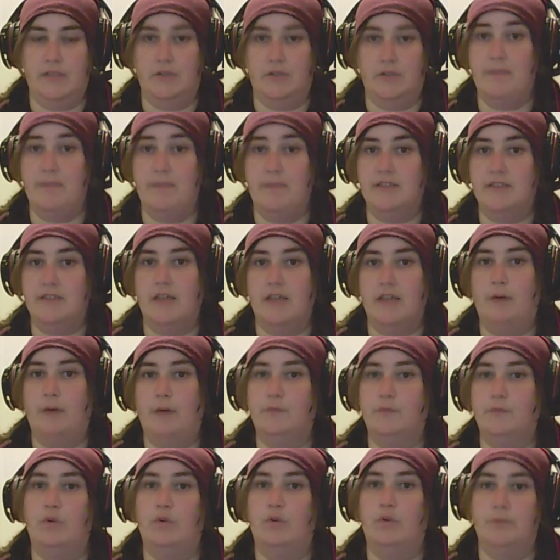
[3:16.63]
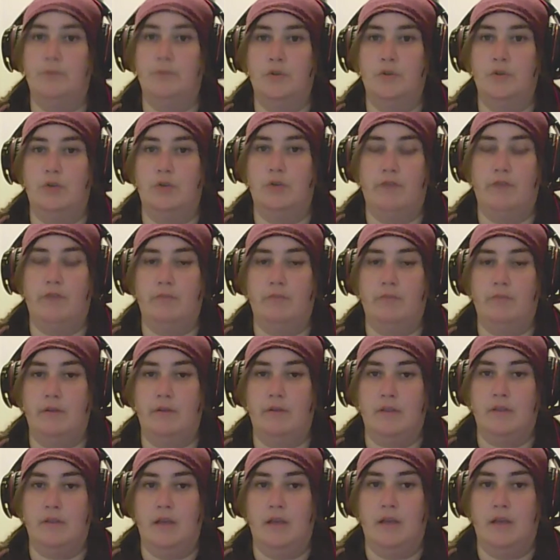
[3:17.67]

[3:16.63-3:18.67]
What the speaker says: So he basically helped form the new government.